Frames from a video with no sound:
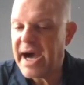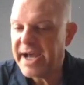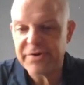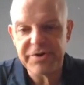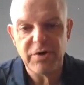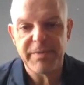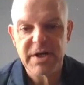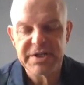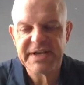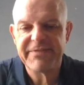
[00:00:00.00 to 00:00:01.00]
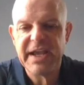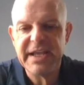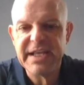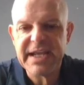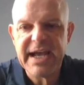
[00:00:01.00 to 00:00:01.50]
I don't know, because I've
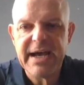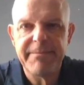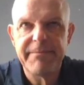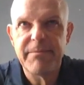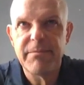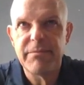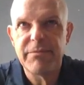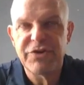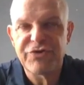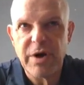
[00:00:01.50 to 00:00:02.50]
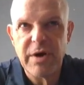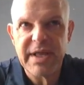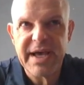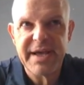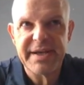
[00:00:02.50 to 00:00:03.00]
handicapped the draw
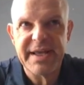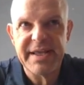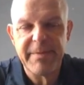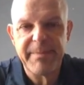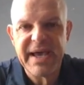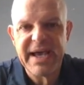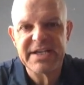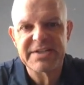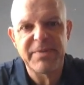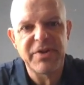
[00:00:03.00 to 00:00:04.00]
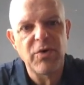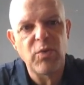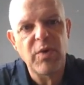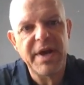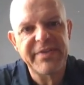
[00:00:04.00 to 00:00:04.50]
line in the past, but the
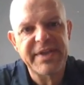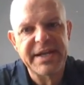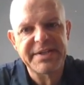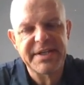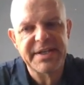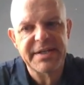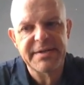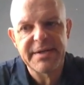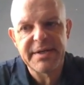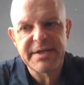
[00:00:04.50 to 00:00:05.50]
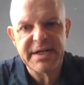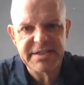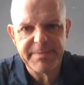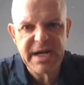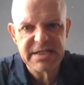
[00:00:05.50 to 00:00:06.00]
way that I did it,
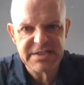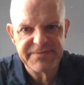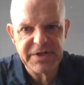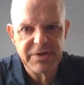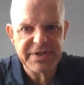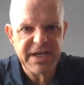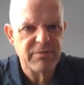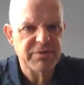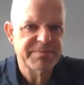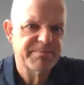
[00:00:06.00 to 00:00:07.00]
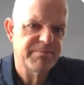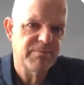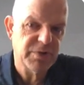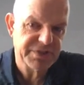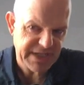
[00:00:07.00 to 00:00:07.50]
not to bog this video down, was
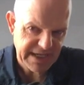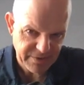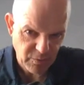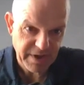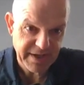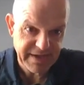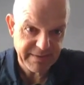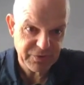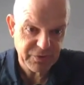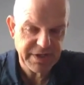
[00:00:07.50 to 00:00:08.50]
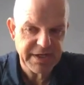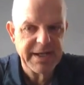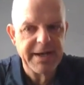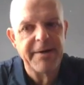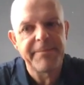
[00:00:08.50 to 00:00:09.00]
not the way that I'm doing it
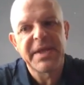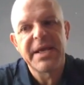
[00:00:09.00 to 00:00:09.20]
now.